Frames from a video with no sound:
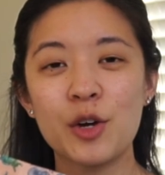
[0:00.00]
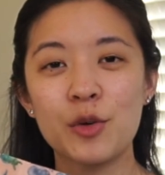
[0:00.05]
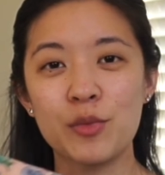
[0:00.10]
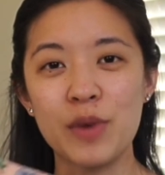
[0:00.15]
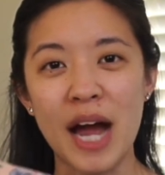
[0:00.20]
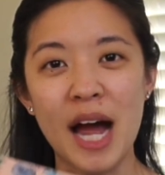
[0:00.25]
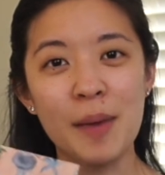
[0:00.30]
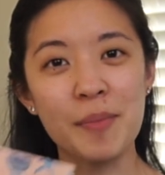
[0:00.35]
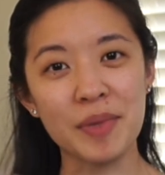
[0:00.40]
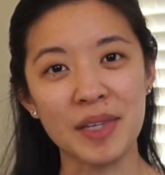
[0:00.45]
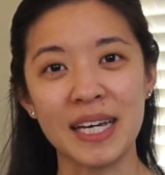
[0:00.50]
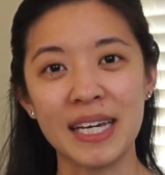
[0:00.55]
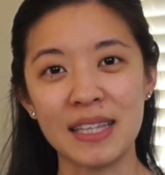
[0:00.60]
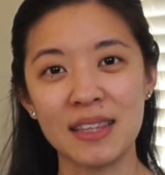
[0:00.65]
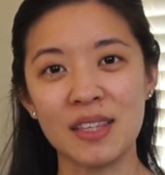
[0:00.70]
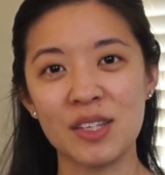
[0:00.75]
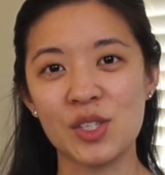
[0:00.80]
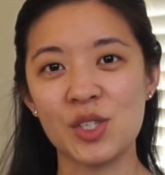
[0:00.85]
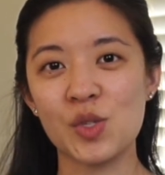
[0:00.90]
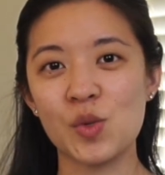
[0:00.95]
wrap like
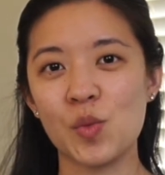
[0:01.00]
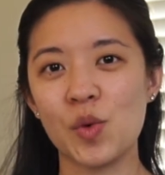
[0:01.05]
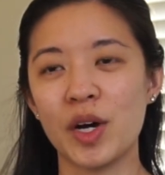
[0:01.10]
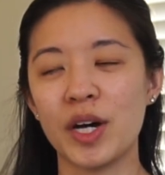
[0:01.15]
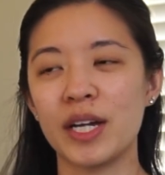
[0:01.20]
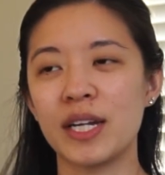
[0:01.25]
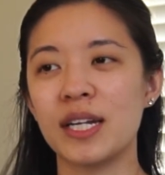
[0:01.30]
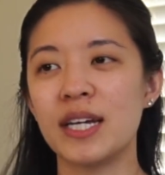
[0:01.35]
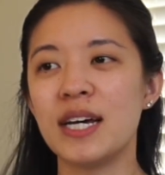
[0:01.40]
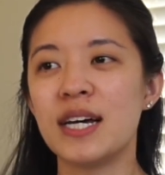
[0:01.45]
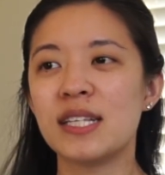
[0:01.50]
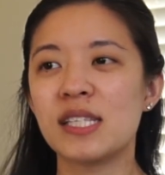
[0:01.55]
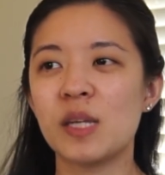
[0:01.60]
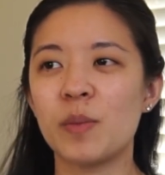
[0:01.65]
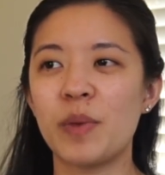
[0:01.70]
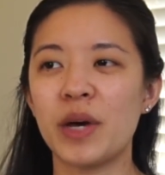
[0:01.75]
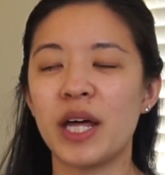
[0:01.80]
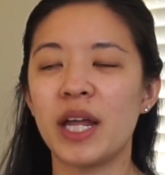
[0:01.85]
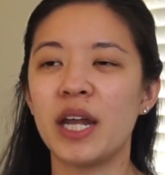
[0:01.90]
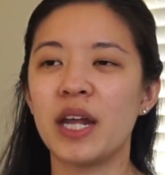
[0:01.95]
this one,
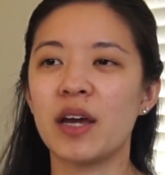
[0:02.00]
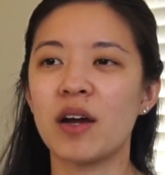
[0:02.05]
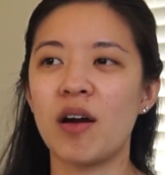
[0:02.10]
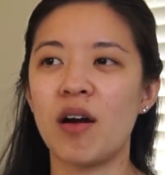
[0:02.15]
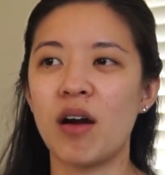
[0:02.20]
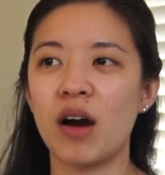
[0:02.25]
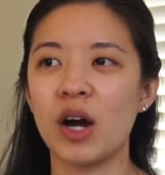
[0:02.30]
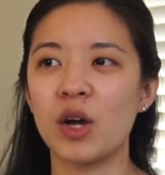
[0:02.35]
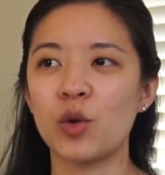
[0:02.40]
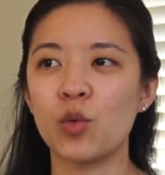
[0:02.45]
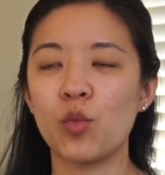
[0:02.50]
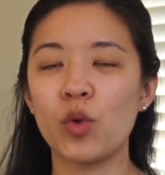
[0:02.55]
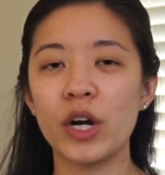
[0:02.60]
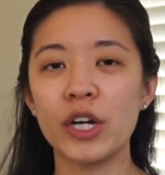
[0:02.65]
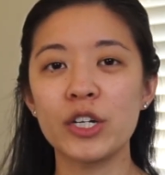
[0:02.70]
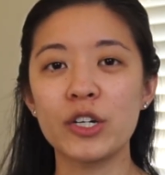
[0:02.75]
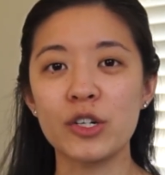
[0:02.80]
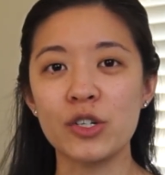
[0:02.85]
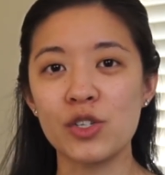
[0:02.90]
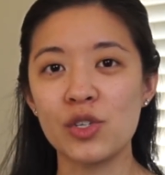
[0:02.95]
depending on
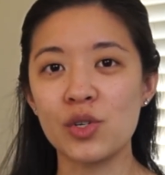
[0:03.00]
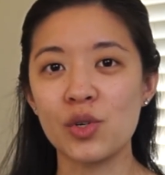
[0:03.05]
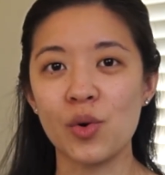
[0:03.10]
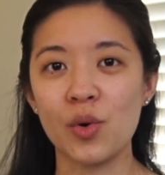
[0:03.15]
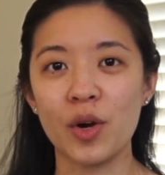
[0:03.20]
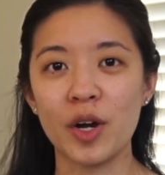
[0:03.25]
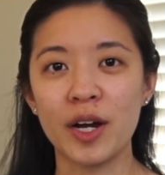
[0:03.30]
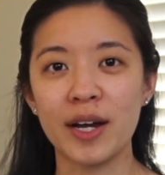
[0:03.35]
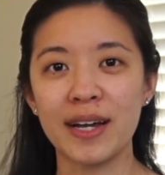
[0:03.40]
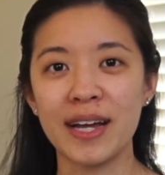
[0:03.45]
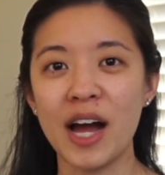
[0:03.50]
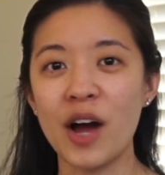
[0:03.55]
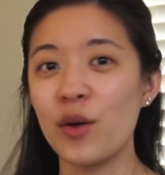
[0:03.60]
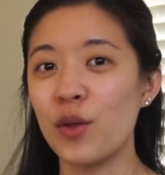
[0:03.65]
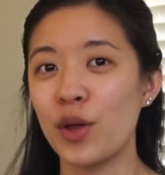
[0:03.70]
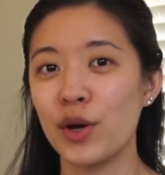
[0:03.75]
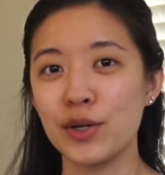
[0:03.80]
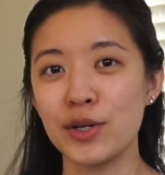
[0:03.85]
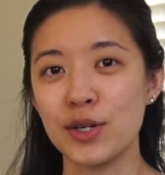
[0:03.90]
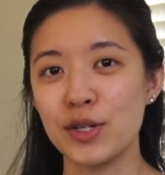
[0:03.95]
what you're storing, how
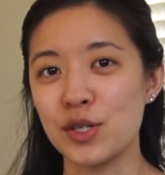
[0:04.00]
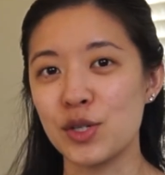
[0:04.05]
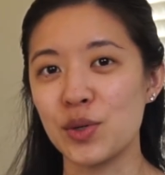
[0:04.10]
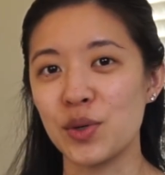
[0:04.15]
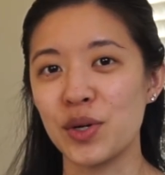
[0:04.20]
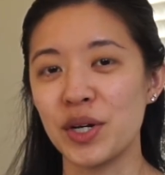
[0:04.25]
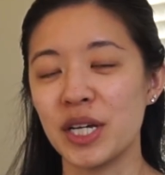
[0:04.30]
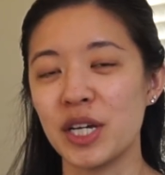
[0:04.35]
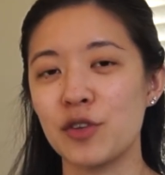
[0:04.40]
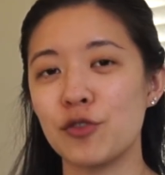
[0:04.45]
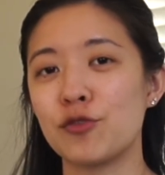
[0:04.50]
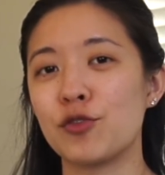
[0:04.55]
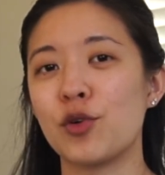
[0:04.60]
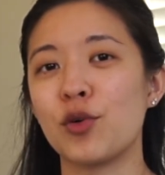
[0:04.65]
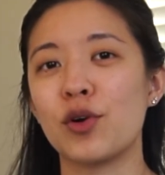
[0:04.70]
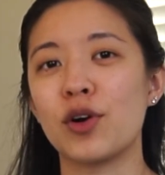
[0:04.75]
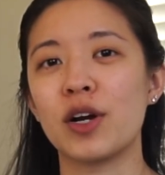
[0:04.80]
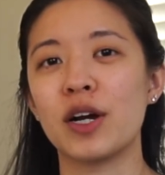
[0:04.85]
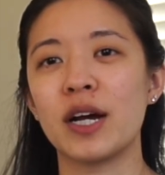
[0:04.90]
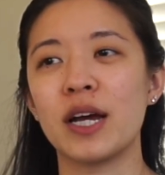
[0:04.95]
long you're storing it
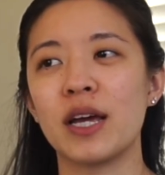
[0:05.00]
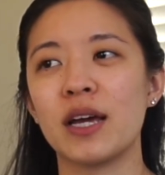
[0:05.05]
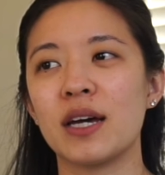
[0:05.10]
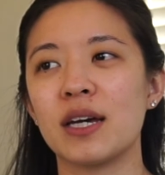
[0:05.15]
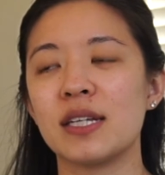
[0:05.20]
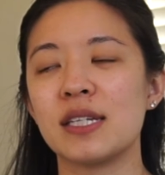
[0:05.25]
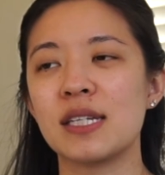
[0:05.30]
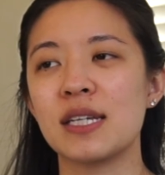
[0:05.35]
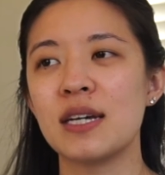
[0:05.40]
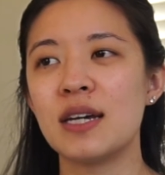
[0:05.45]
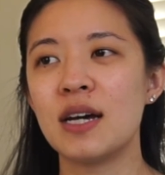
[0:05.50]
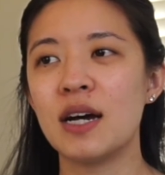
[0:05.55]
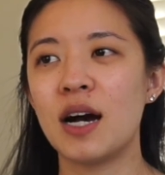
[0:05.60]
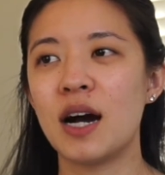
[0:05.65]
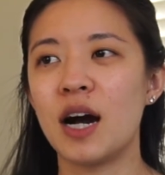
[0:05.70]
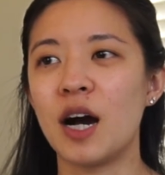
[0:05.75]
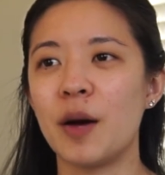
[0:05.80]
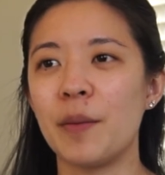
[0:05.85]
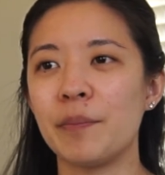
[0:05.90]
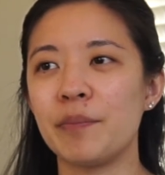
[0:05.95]
for,
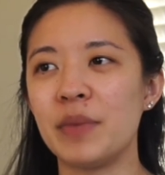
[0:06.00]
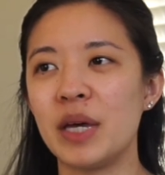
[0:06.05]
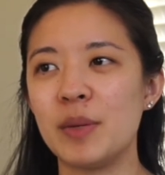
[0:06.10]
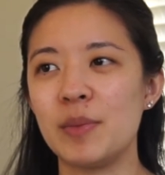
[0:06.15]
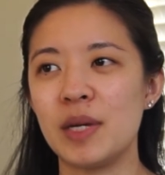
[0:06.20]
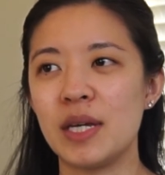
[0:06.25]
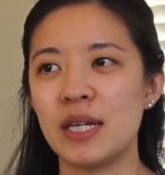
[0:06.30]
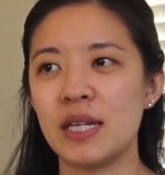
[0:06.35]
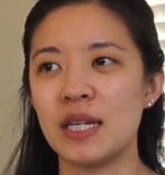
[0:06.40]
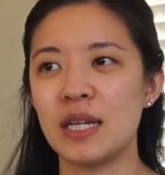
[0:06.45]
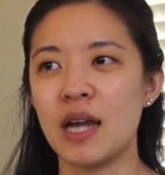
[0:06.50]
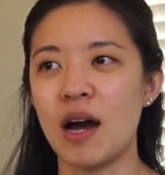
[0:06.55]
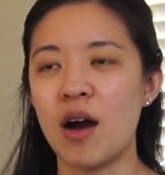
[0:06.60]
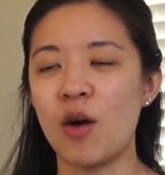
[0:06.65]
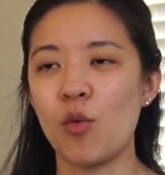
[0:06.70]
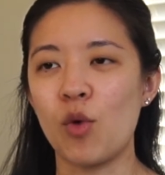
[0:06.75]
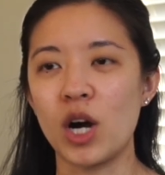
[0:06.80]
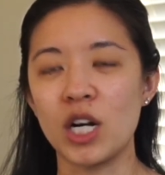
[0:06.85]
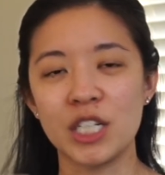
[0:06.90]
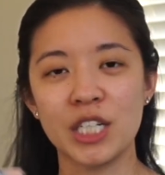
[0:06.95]
and maybe
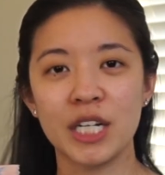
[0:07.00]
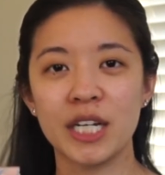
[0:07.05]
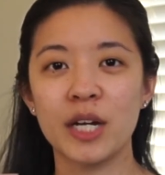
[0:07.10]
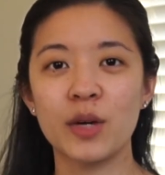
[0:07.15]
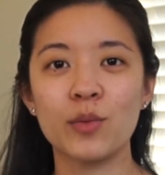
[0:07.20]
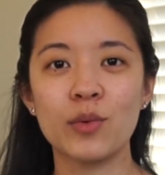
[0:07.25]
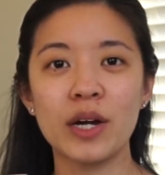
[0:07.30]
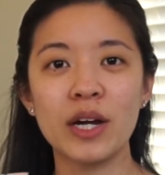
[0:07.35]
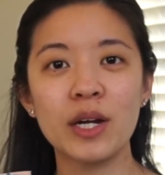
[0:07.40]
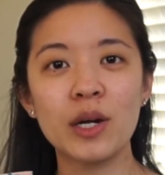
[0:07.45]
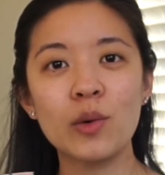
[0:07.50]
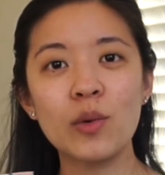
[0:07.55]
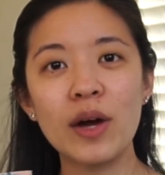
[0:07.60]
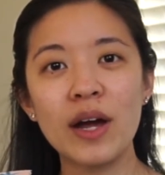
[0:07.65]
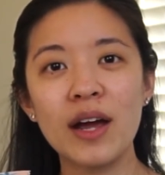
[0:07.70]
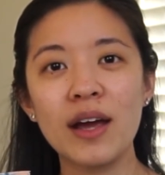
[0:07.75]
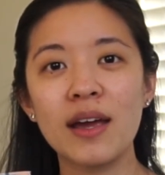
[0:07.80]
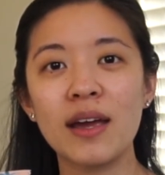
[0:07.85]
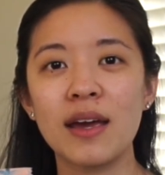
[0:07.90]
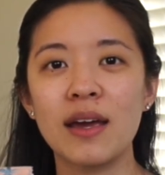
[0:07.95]
not washing it right
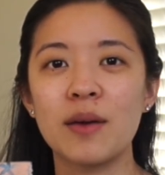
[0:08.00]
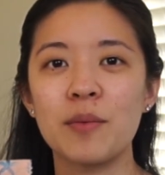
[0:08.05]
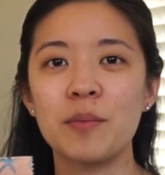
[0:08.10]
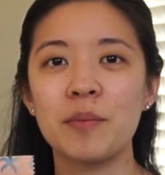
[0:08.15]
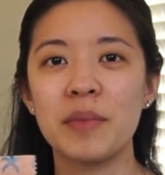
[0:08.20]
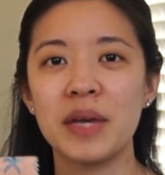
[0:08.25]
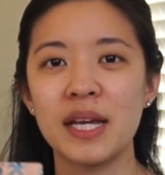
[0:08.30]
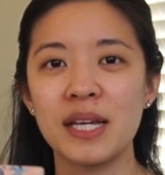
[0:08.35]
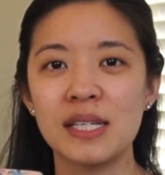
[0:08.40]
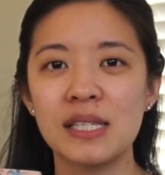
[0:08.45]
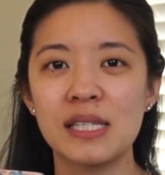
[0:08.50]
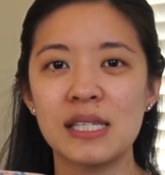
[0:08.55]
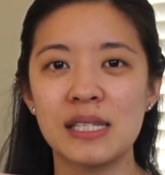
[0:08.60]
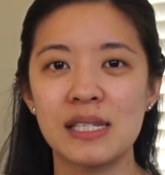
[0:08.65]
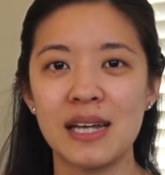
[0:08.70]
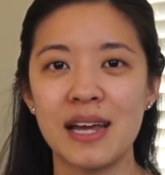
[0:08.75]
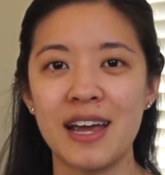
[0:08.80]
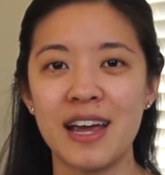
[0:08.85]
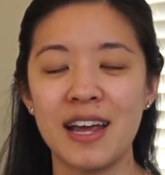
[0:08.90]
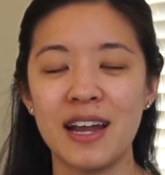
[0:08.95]
away, it may
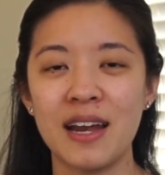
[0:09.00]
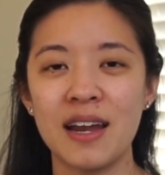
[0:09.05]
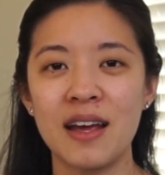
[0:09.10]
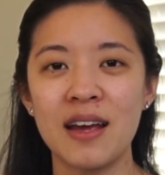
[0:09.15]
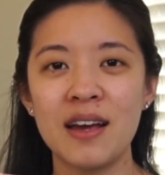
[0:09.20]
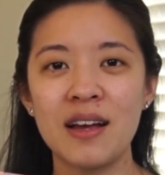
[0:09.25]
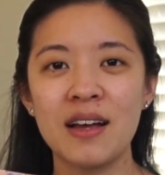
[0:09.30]
stain